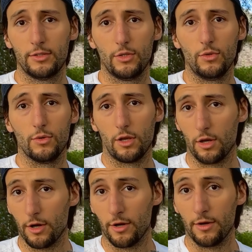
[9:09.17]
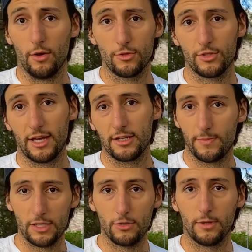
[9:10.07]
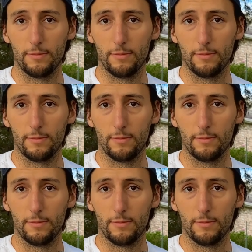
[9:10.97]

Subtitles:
to learn ultrasound, especially